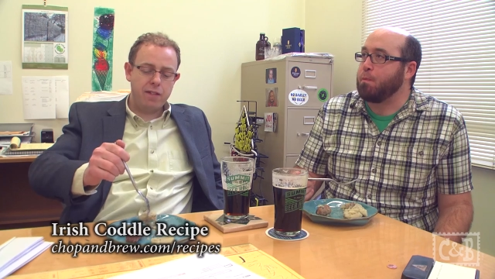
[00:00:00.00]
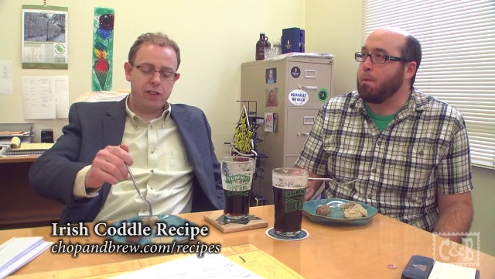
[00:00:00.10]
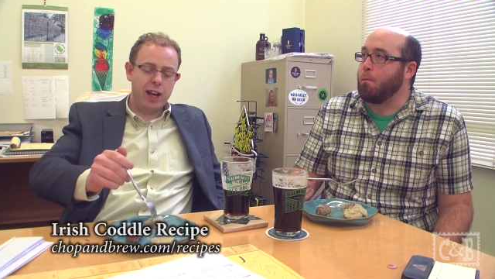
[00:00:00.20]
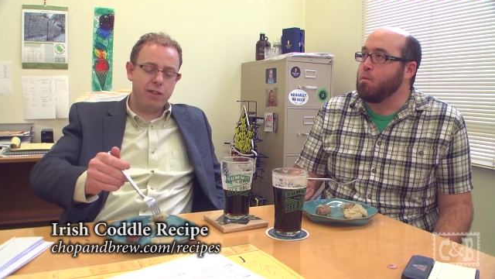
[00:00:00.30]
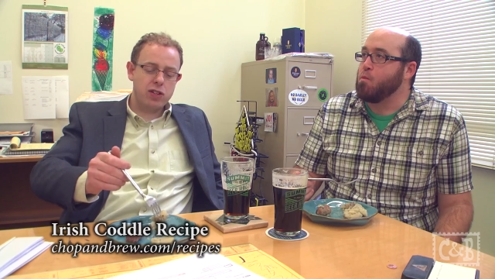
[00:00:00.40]

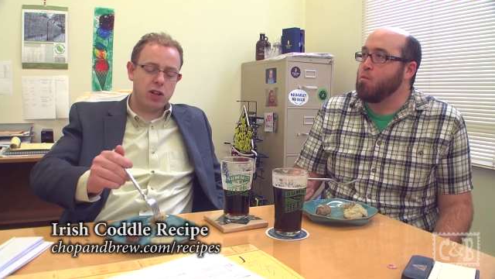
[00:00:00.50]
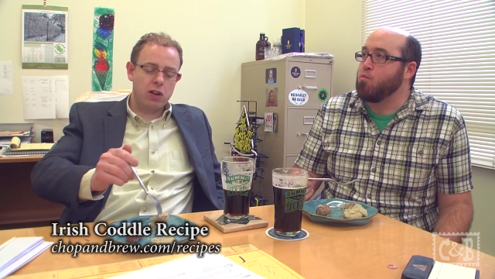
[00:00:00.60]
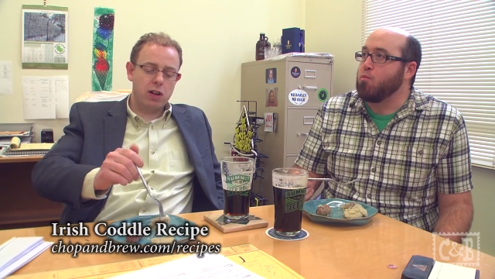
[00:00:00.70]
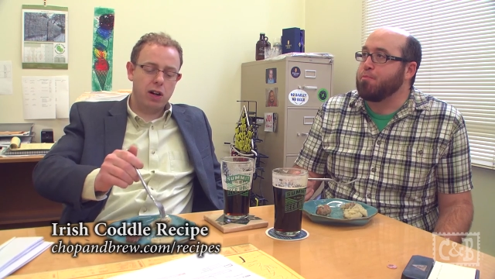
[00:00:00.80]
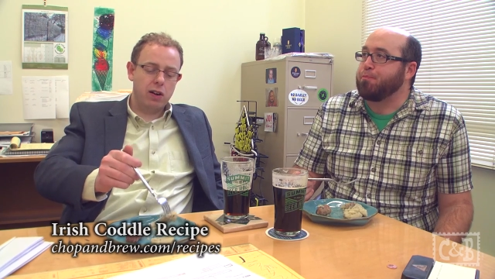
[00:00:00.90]
Speaker 1: the flavors
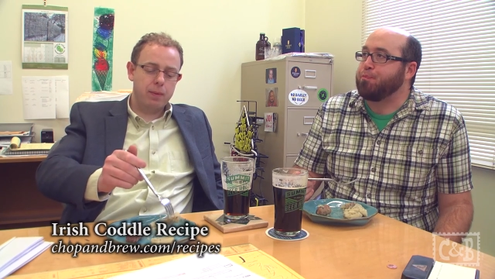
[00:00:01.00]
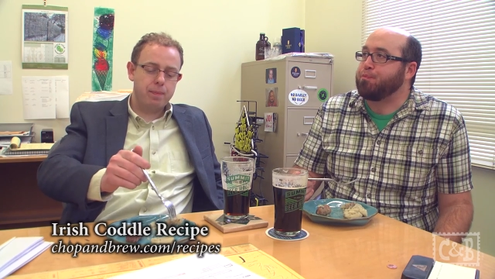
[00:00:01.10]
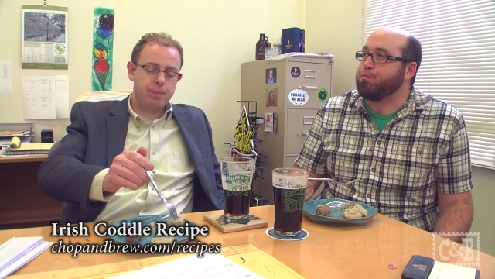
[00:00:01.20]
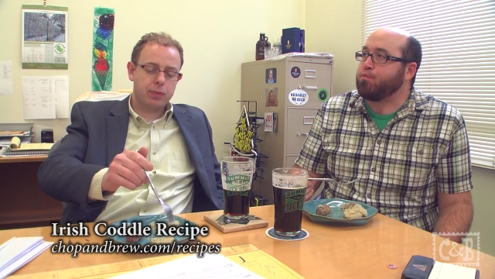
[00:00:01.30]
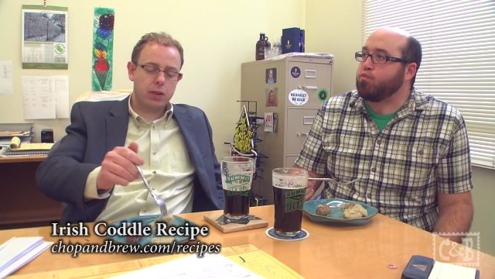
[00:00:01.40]
are,
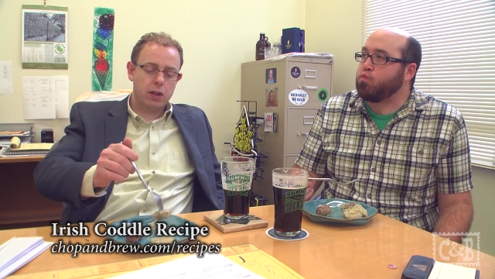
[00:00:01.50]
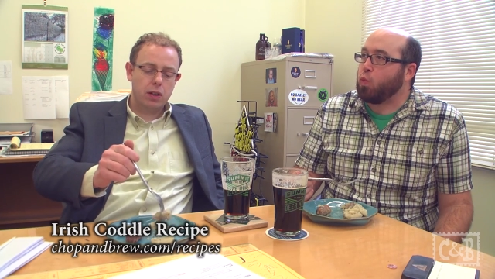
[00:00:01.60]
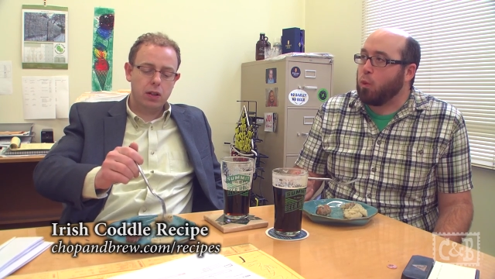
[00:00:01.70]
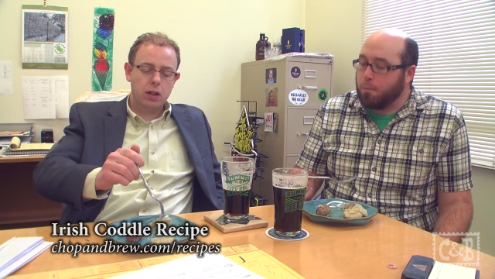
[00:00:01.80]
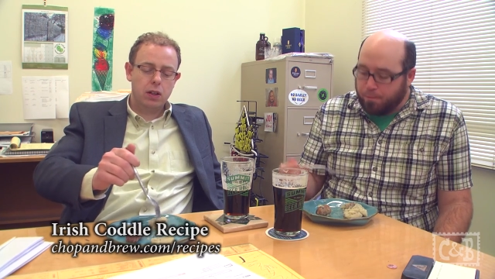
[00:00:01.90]
are
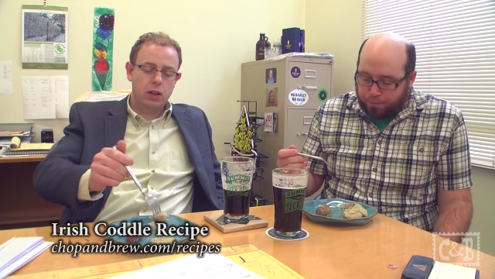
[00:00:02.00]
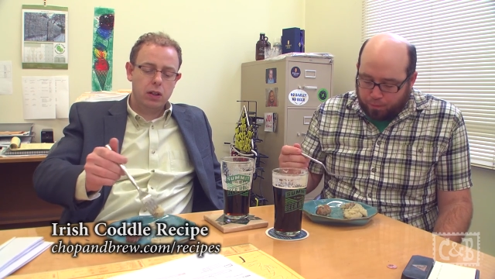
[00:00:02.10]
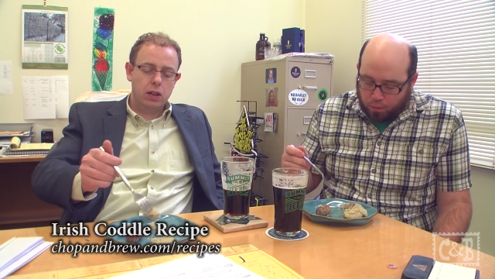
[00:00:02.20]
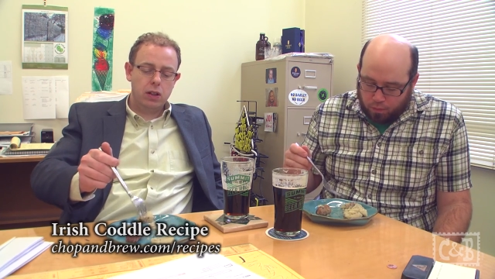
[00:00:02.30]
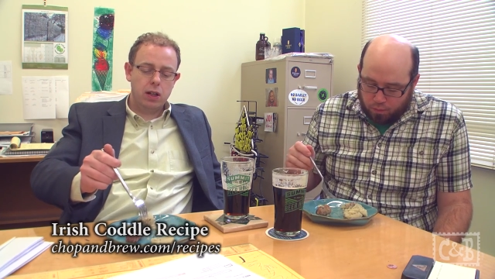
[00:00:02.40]

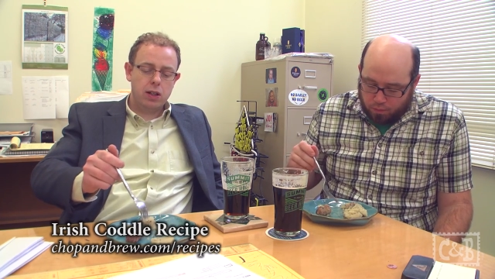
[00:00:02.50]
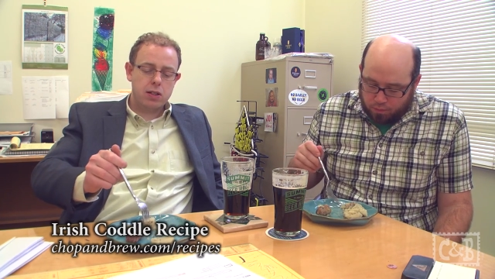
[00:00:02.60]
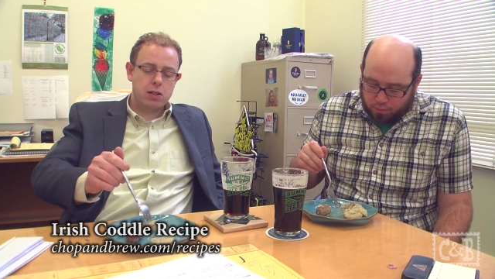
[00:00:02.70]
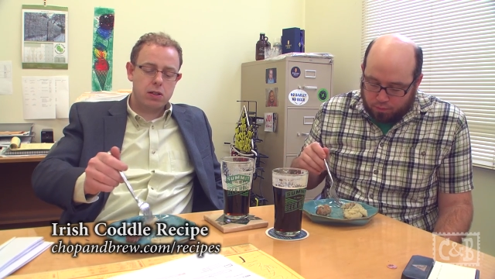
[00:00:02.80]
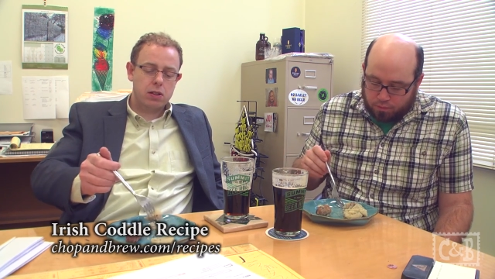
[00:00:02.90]
you know,
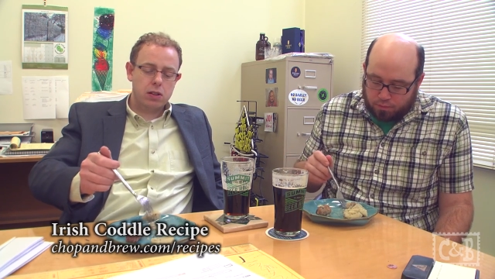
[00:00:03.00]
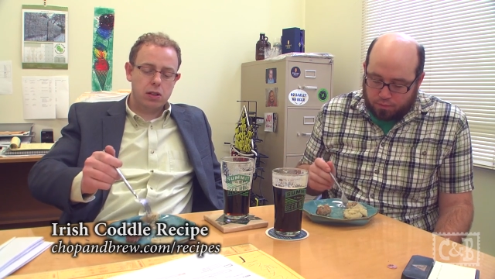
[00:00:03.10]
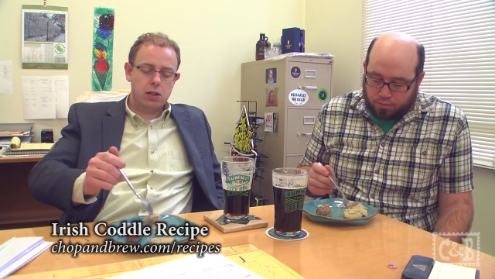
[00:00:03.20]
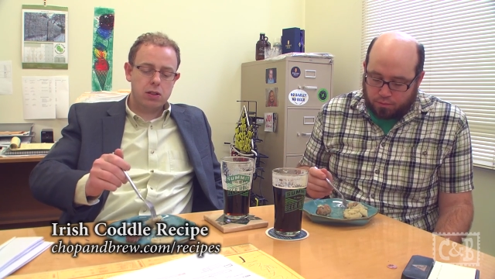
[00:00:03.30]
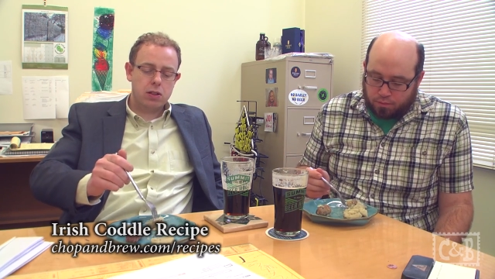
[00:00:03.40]
it's
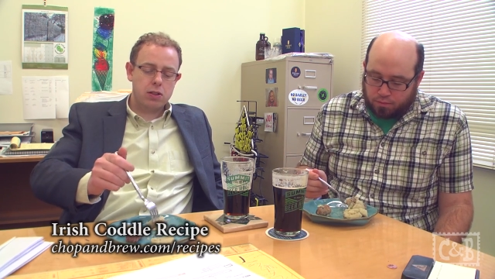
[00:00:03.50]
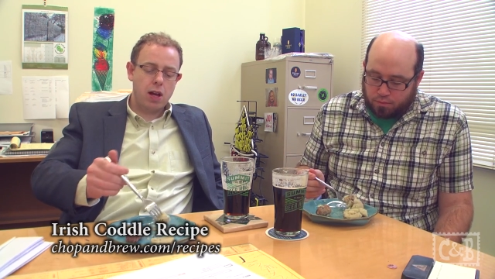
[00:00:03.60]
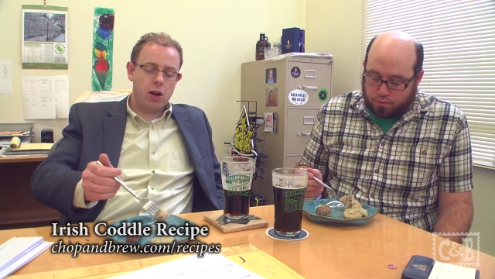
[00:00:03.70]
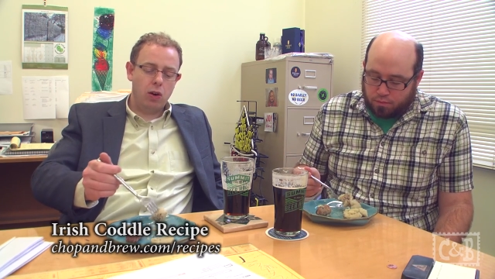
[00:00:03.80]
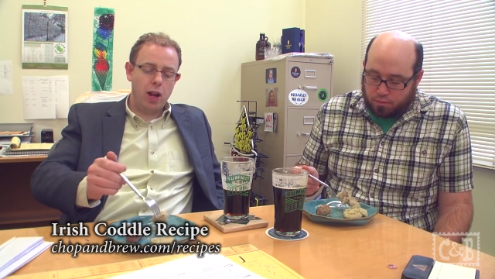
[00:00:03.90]

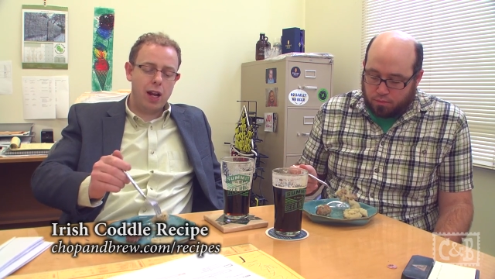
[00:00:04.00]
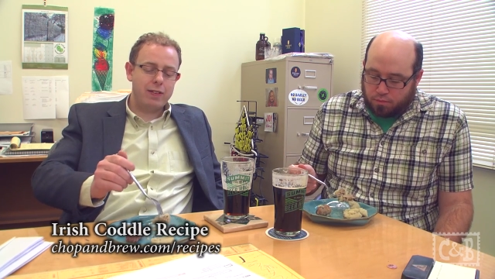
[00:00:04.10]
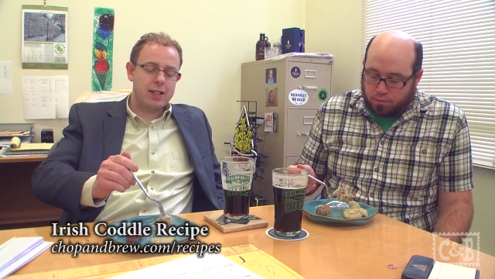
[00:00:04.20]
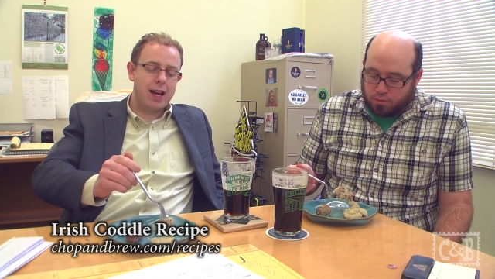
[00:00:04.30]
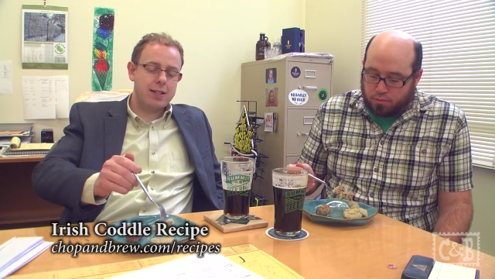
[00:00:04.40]
there's not a whole
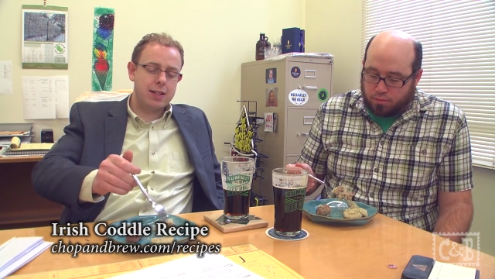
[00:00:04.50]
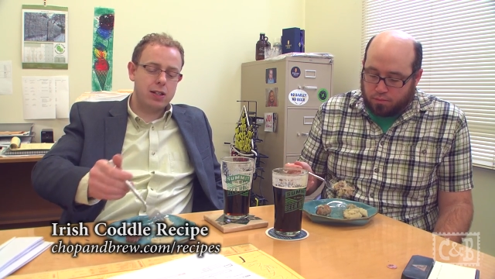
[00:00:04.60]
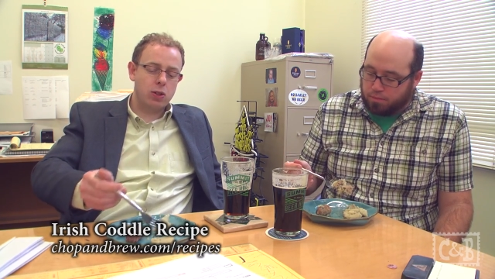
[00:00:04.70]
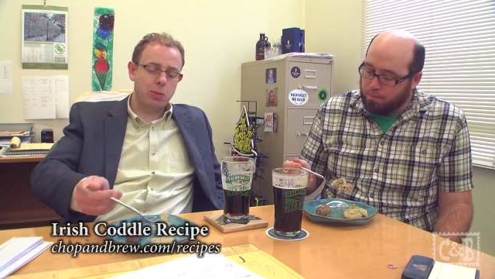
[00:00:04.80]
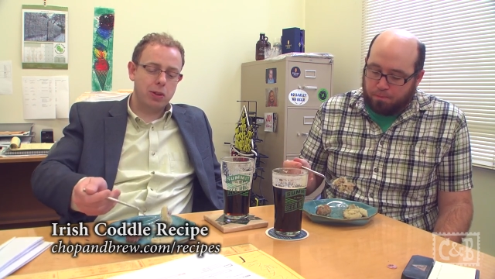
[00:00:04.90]
lot of
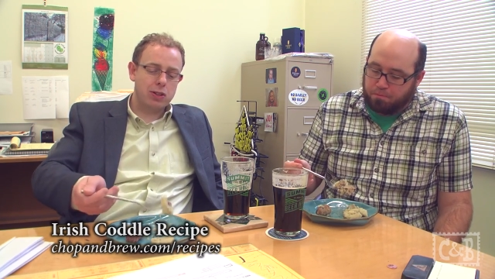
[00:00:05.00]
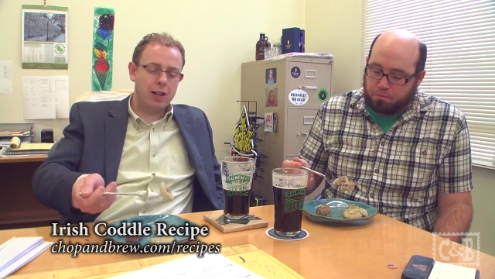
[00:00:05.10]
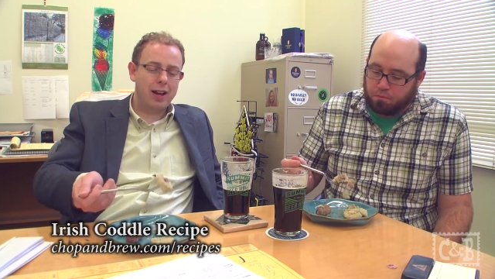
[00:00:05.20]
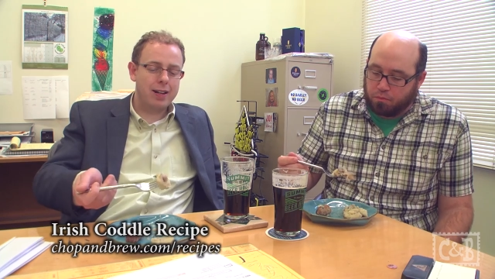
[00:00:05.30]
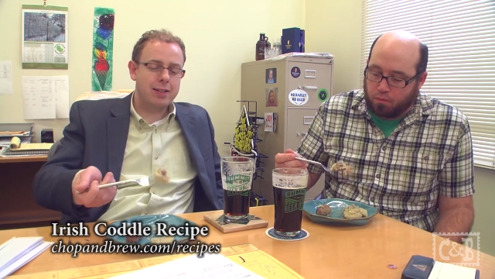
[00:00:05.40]
intensity to it, but
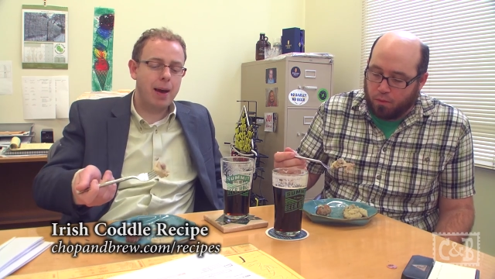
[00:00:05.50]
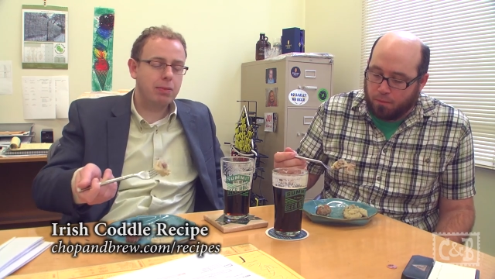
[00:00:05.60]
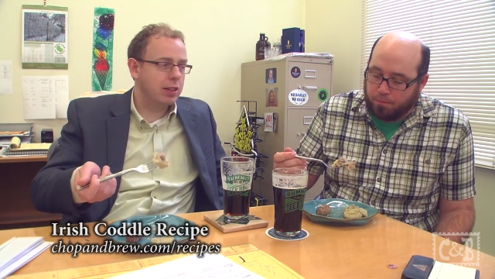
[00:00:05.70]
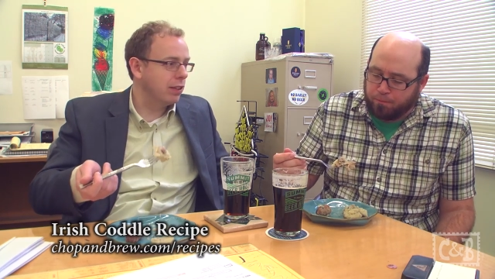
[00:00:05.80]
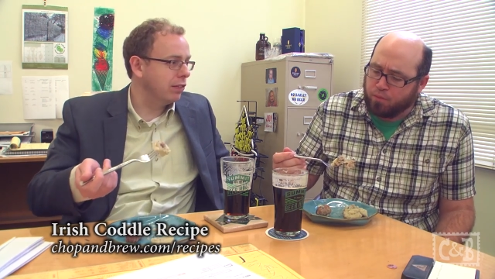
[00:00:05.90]
there's a lot of
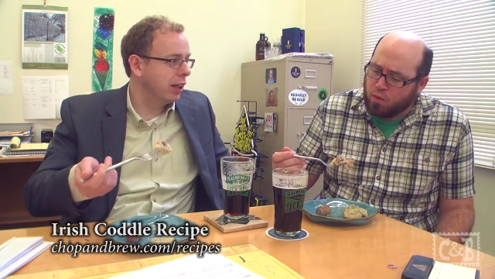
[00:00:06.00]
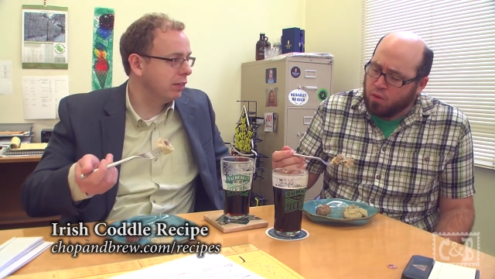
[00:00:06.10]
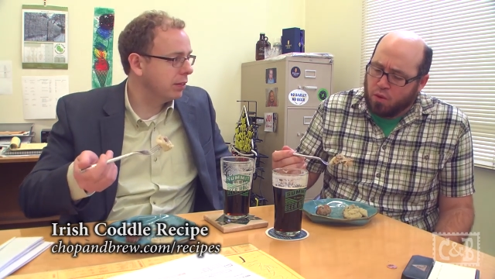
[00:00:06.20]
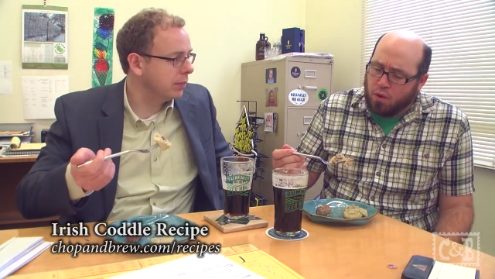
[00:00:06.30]
depth to the flavor.